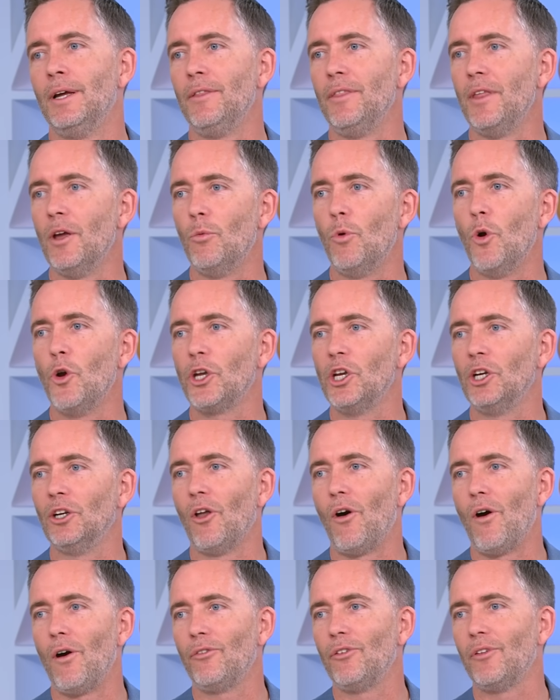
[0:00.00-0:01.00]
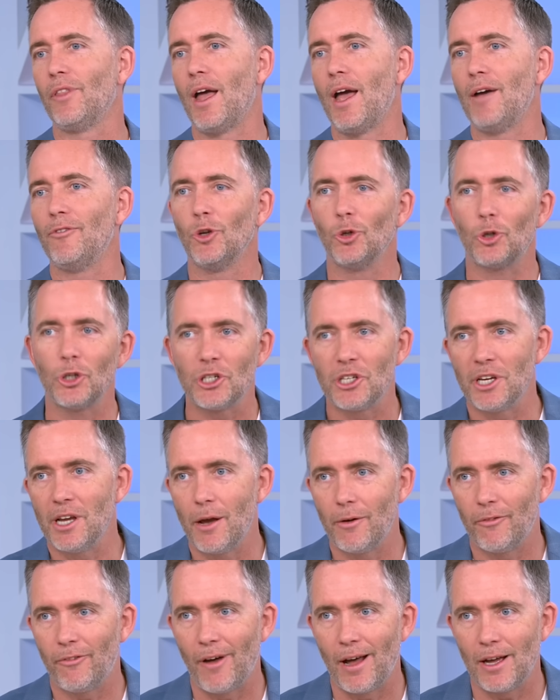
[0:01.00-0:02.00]
their working life and they have a look at see
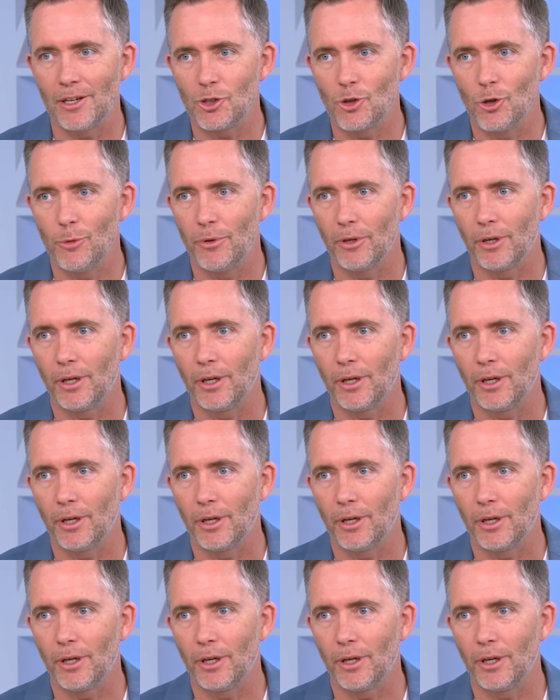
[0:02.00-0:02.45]
how far super